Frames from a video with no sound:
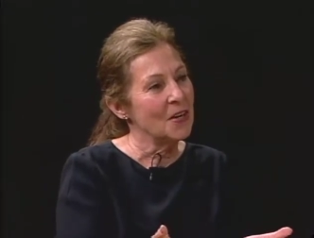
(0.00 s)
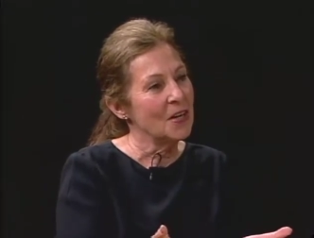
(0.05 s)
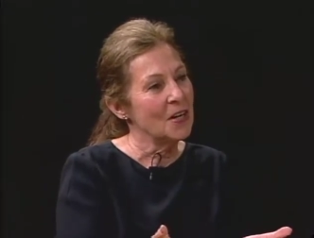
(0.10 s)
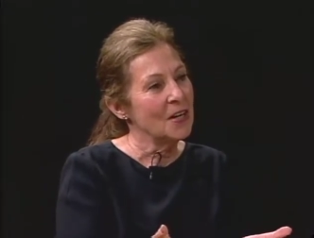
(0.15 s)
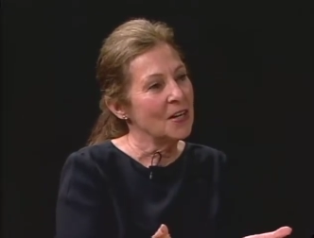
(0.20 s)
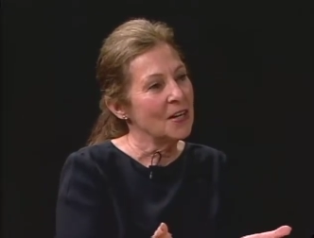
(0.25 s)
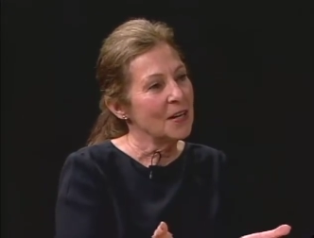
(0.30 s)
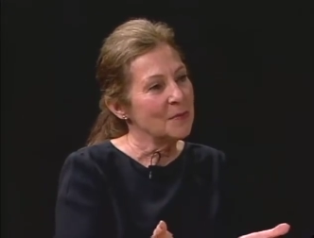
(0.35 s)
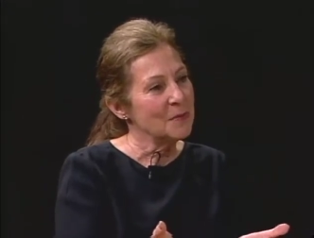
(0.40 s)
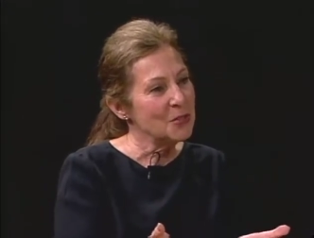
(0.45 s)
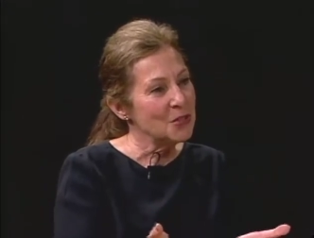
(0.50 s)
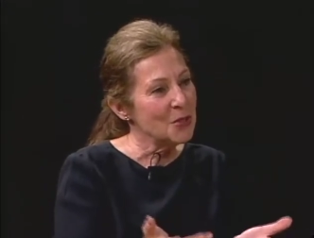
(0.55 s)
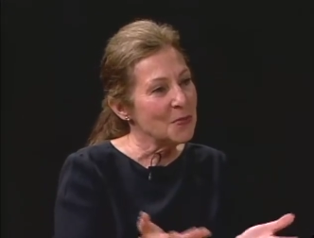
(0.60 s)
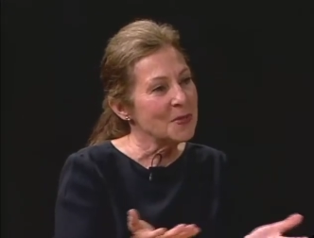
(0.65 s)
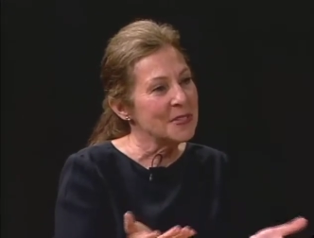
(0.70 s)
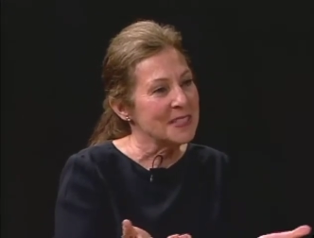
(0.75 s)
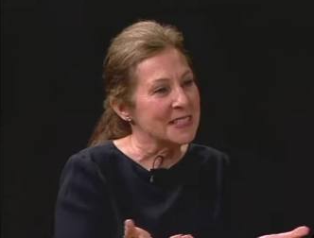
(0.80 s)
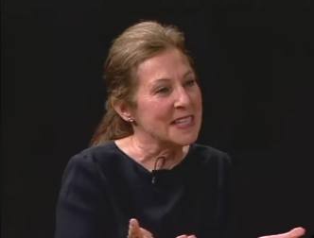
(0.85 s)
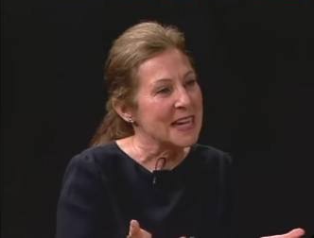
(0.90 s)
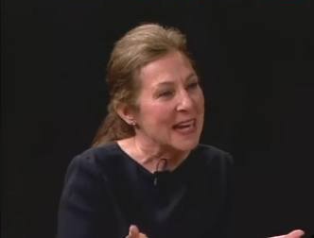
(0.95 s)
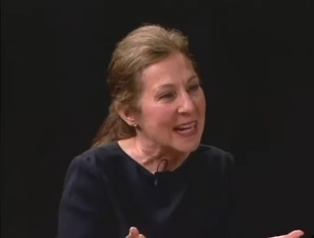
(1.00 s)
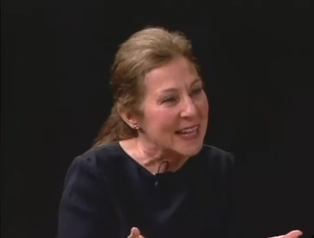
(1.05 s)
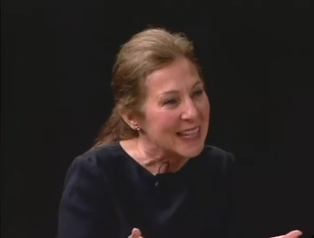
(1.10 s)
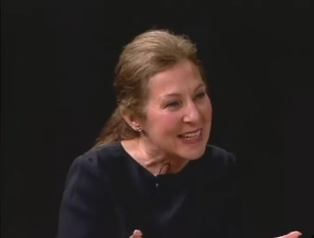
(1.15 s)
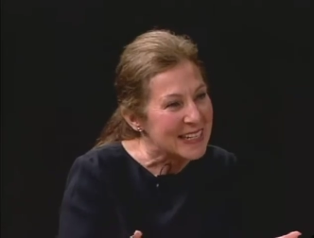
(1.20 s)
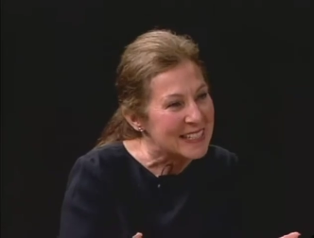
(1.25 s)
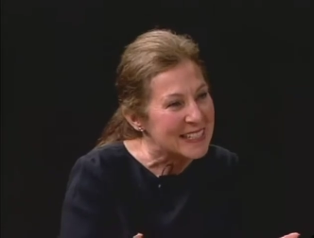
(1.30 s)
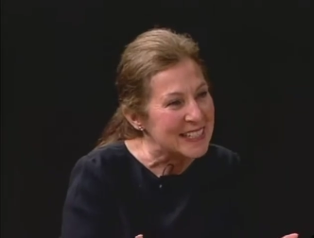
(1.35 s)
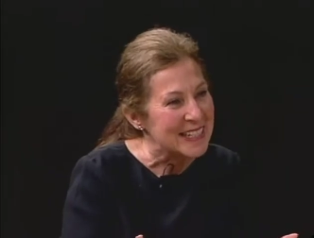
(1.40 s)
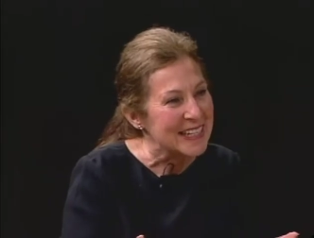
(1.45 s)
I mean, she right. was
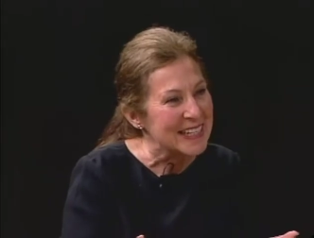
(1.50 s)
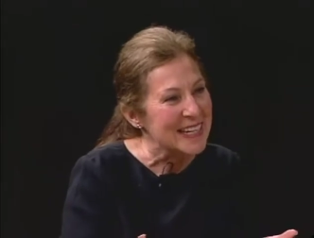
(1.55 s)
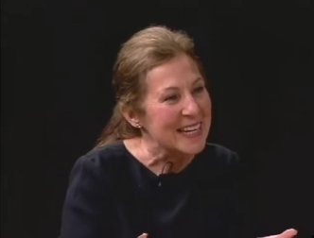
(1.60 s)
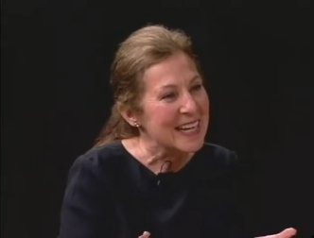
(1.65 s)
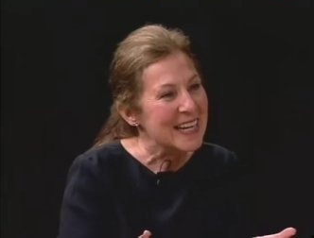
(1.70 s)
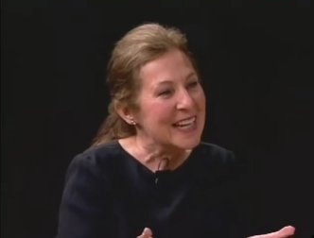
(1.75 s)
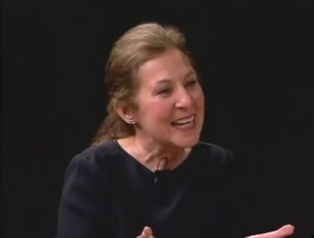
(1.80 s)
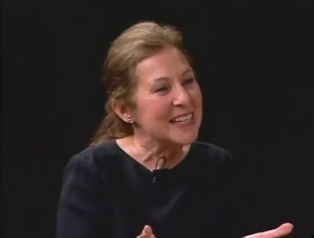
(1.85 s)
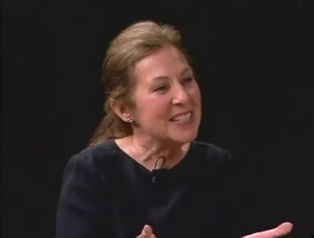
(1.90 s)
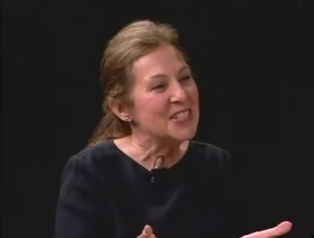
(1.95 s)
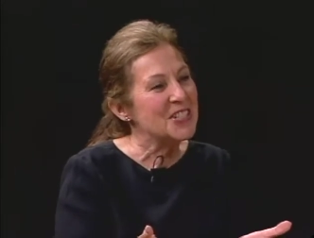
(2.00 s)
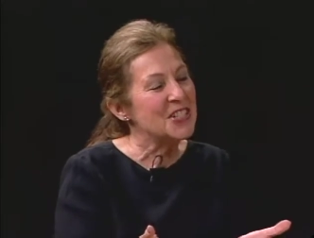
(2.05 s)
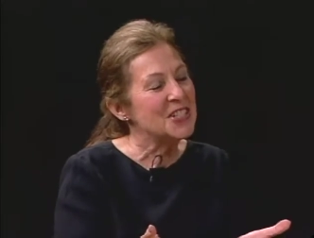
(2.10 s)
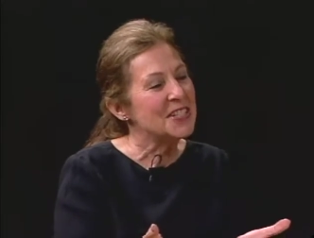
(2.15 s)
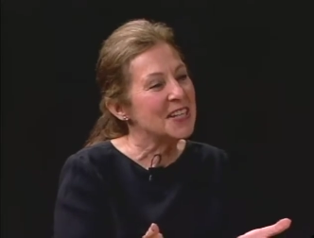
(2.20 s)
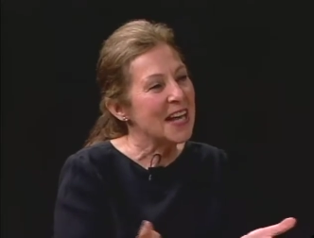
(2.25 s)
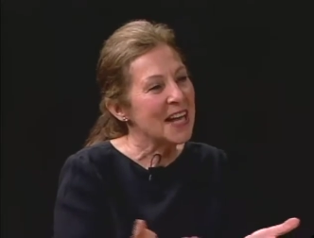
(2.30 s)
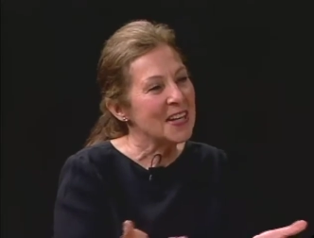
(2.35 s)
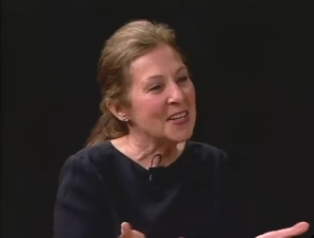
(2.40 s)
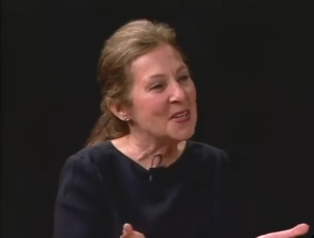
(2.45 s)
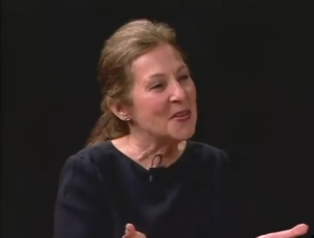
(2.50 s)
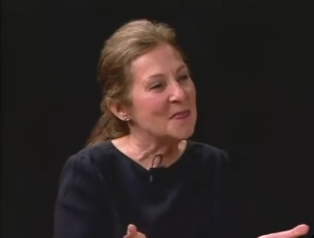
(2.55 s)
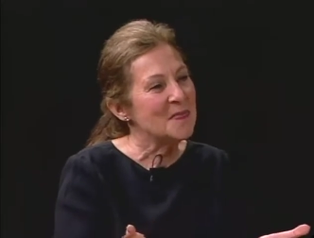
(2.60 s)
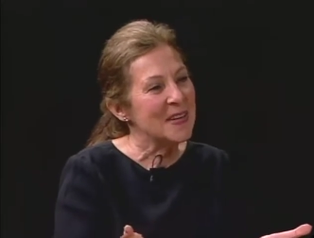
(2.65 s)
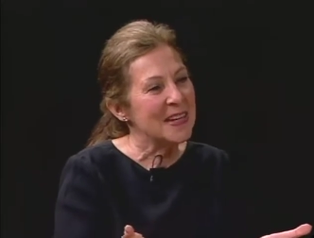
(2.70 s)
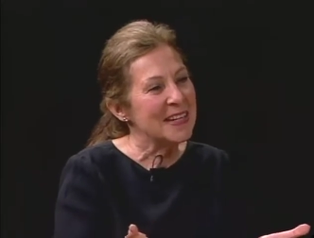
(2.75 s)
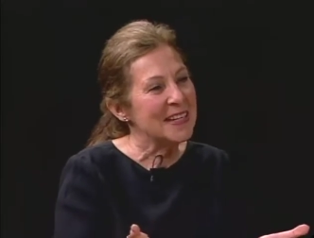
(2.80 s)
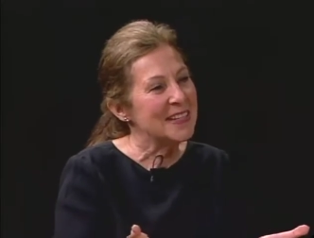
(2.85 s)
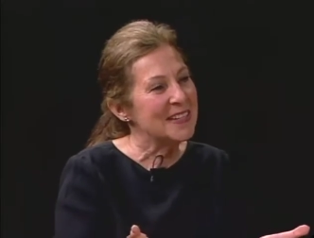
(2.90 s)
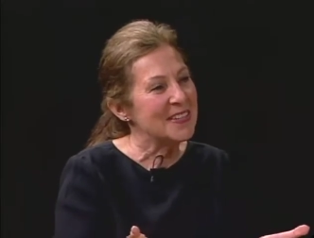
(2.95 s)
talented, and yeah, she, she,
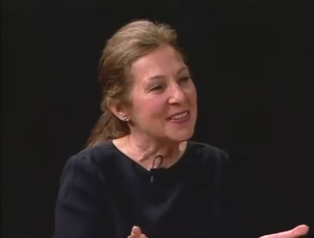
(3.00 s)
documented